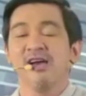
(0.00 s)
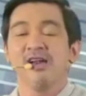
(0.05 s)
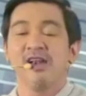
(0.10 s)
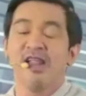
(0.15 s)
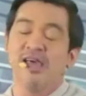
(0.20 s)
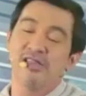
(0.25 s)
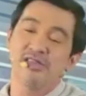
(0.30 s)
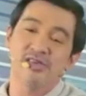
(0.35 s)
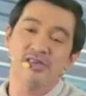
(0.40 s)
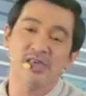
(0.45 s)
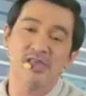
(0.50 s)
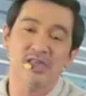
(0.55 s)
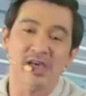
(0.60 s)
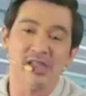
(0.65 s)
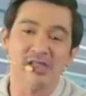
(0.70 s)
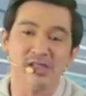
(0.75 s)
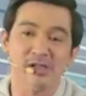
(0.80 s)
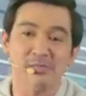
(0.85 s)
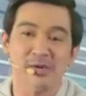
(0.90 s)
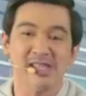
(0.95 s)
ladies and
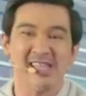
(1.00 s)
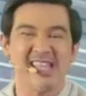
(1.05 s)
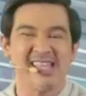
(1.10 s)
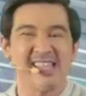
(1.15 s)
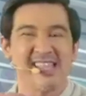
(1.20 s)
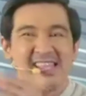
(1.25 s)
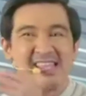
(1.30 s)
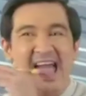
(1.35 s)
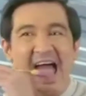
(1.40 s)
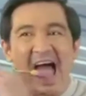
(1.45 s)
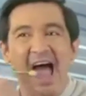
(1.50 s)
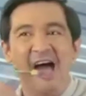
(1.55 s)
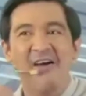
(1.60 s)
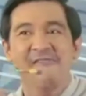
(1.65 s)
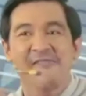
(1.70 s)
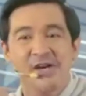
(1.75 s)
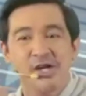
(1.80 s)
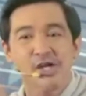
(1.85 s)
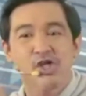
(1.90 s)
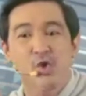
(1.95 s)
gentlemen, in an
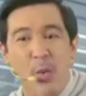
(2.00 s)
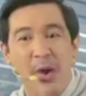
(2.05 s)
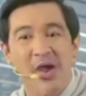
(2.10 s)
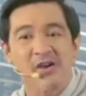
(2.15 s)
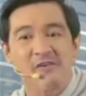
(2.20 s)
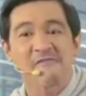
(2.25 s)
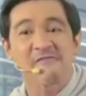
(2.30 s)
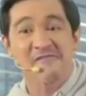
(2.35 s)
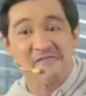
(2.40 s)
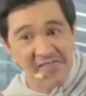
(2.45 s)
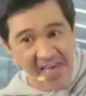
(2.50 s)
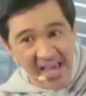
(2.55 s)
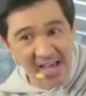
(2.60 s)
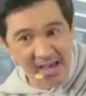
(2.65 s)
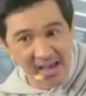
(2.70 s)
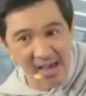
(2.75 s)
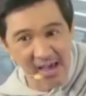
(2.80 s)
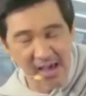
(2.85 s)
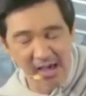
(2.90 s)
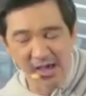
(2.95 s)
average way of
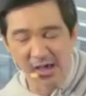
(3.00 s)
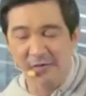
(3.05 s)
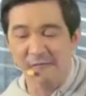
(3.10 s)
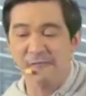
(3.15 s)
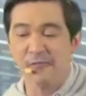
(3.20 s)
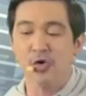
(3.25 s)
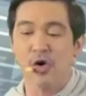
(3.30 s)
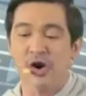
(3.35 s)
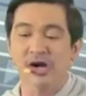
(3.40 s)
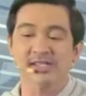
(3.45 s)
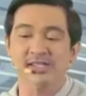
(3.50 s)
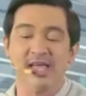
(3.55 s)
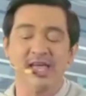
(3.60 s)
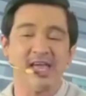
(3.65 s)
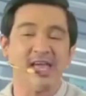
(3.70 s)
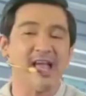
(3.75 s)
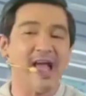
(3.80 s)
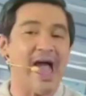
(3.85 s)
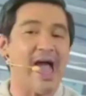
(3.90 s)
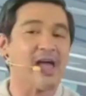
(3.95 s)
thinking, if you are
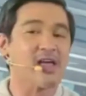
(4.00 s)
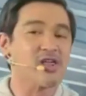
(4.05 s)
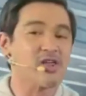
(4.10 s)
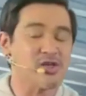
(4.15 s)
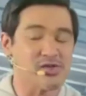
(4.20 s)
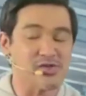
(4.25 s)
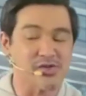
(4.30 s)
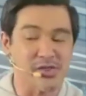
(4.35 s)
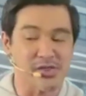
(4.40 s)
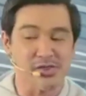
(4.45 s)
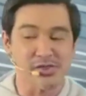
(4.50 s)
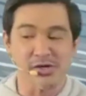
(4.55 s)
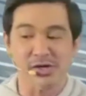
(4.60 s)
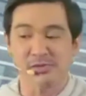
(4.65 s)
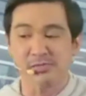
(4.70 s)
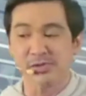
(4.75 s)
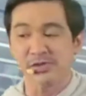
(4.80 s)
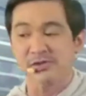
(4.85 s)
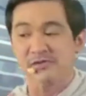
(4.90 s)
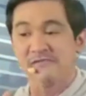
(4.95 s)
taking actions in
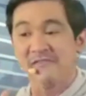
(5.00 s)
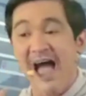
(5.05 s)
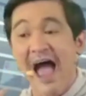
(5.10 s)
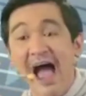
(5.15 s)
terms of